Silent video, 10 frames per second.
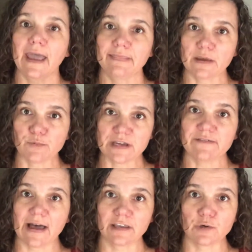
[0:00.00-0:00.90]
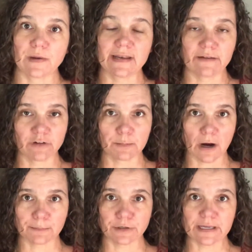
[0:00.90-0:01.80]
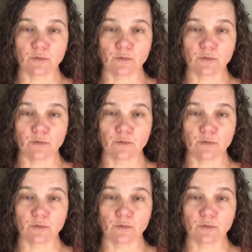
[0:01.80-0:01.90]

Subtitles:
and they reevaluate every property.